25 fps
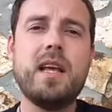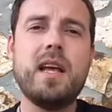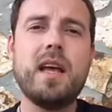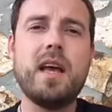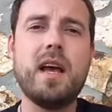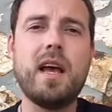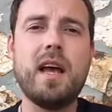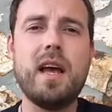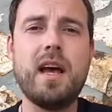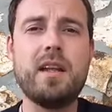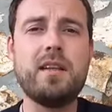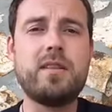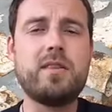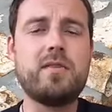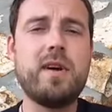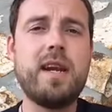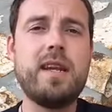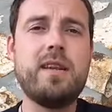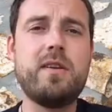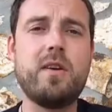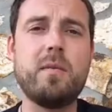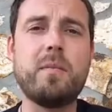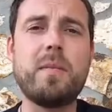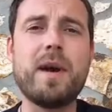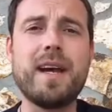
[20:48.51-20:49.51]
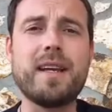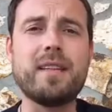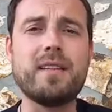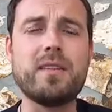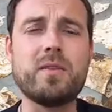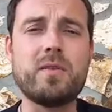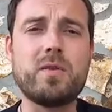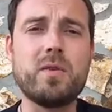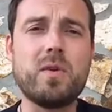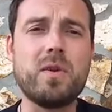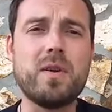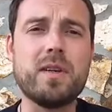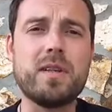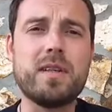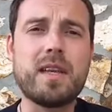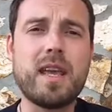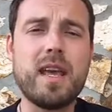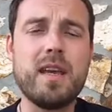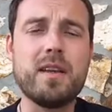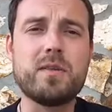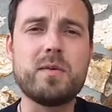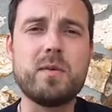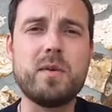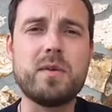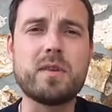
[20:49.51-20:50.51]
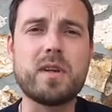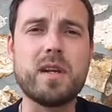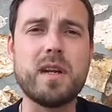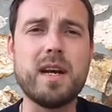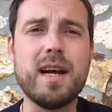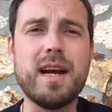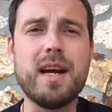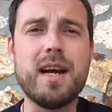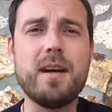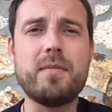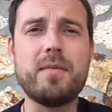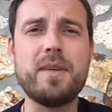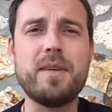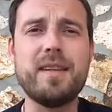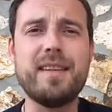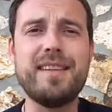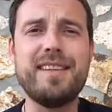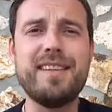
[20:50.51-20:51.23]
and surrender it back to source, guess what's going to happen?